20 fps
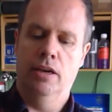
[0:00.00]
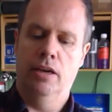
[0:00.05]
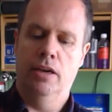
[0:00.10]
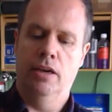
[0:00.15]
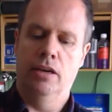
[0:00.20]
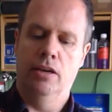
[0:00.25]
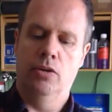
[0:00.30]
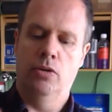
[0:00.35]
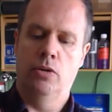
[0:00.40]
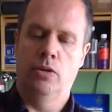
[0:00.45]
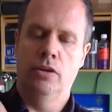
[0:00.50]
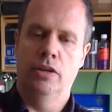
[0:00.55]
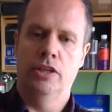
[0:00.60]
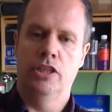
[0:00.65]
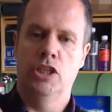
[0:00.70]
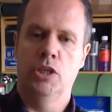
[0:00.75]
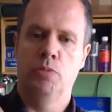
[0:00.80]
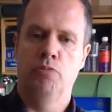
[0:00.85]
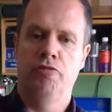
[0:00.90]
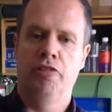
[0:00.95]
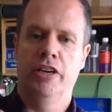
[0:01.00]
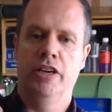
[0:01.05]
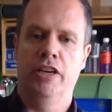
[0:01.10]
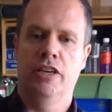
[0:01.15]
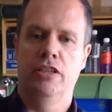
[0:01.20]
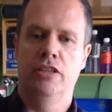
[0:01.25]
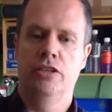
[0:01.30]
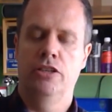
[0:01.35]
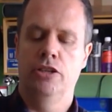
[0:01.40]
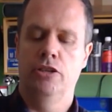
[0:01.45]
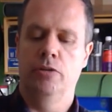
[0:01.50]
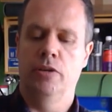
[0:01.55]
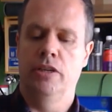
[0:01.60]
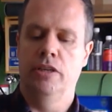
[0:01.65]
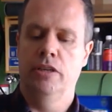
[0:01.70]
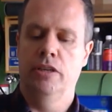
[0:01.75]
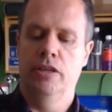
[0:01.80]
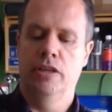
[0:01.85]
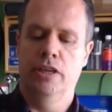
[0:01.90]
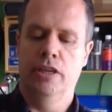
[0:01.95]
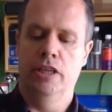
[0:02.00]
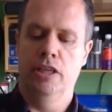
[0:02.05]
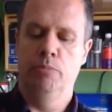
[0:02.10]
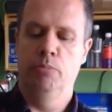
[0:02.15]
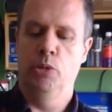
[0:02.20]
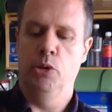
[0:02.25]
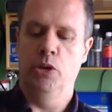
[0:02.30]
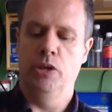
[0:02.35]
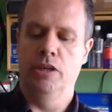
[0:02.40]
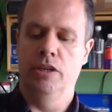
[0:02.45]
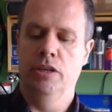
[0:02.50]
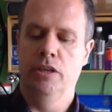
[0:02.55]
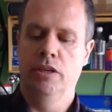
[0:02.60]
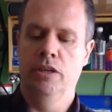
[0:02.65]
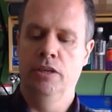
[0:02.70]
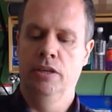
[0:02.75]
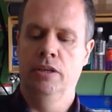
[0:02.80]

And all this spring is doing is putting